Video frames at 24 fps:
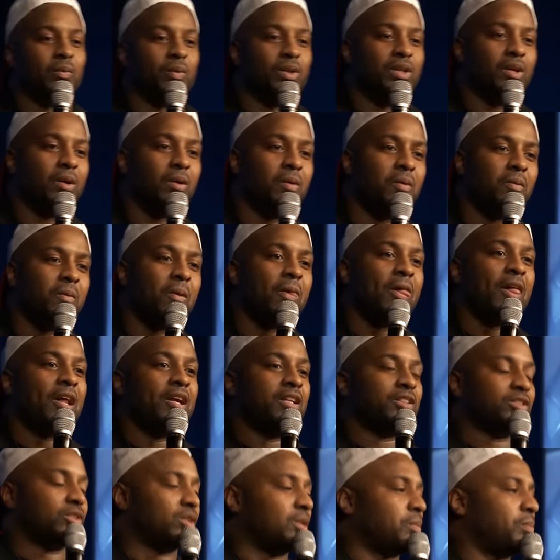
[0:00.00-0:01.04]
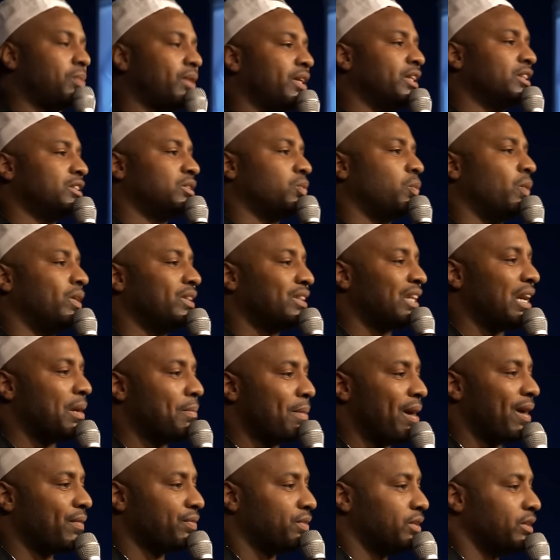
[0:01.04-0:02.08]
We go to her place one time
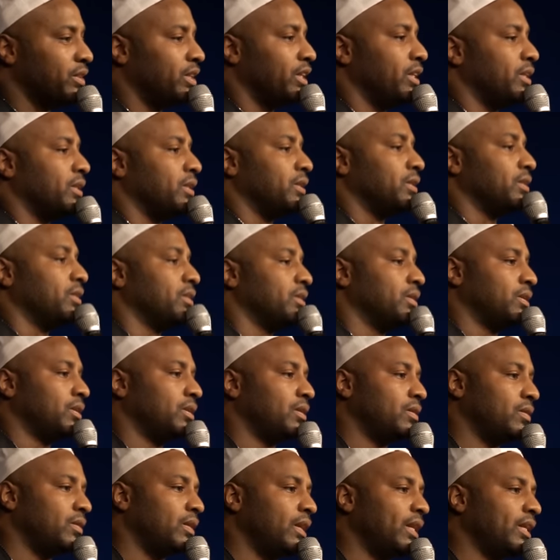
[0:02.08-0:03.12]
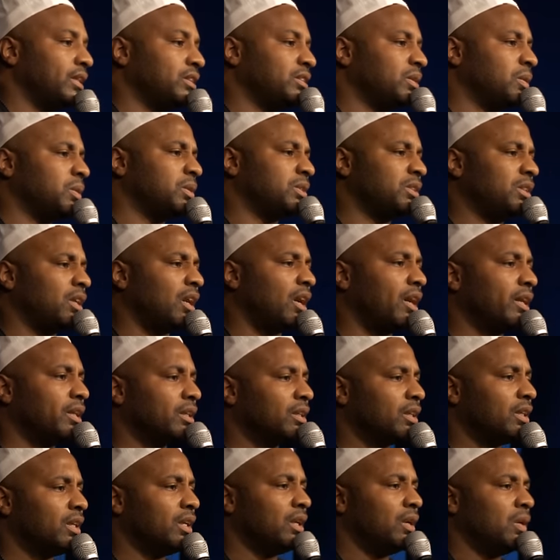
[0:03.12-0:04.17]
after dinner, right? So it's dark.
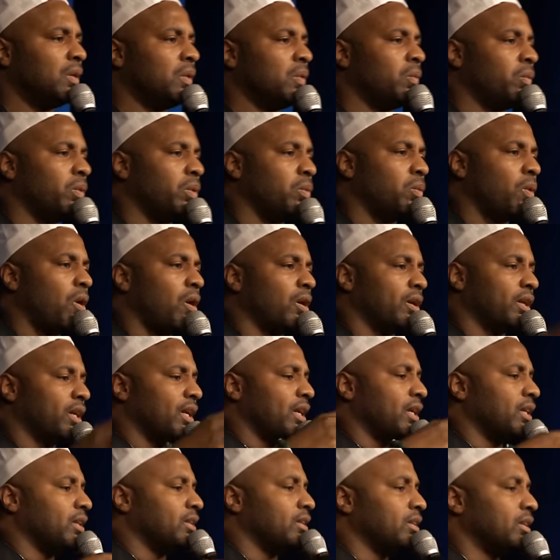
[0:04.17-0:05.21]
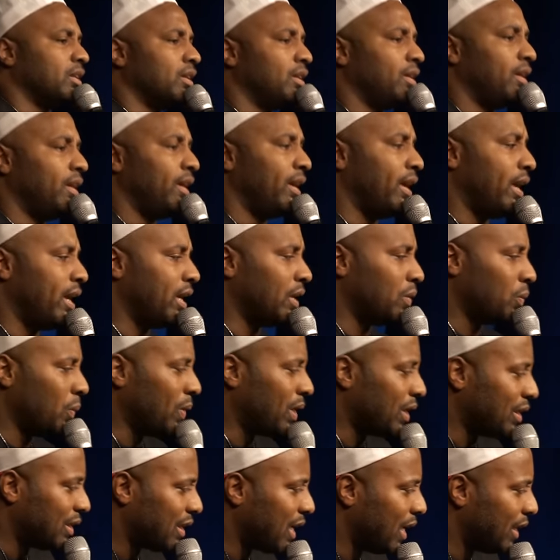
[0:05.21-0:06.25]
We walk in and we
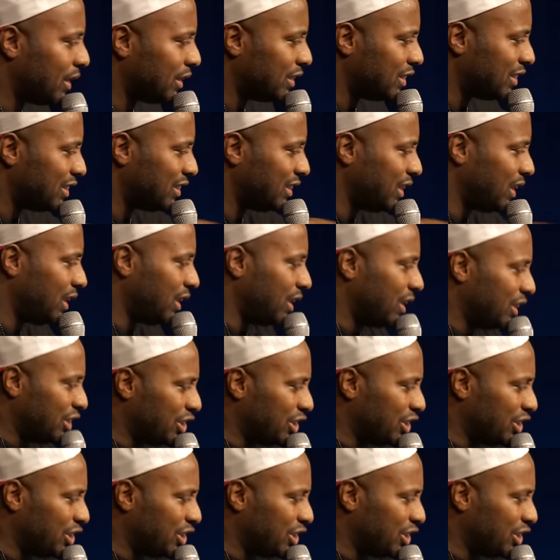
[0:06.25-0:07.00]
can kind of see a